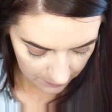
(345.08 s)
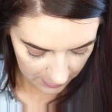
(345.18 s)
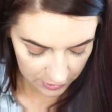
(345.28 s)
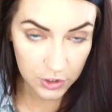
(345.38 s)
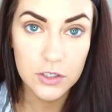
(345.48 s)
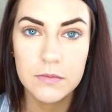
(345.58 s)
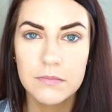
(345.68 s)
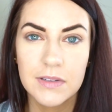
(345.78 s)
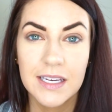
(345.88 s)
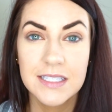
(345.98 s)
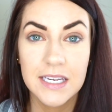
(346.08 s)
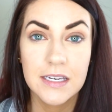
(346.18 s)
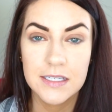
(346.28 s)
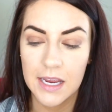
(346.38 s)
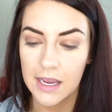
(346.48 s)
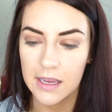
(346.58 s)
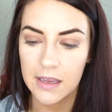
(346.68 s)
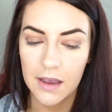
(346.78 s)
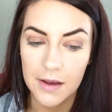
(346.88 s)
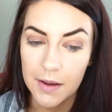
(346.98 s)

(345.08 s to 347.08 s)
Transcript: much like day to day